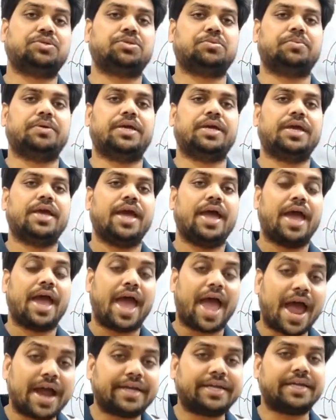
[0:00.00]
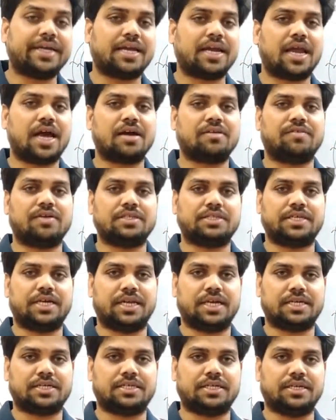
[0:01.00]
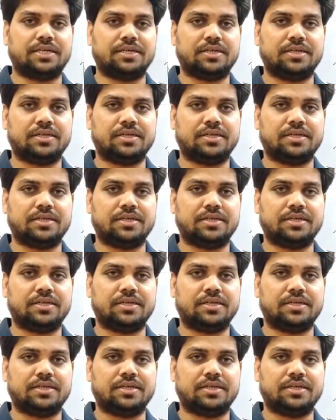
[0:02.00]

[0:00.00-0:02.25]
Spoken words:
to be anti-clockwise direction,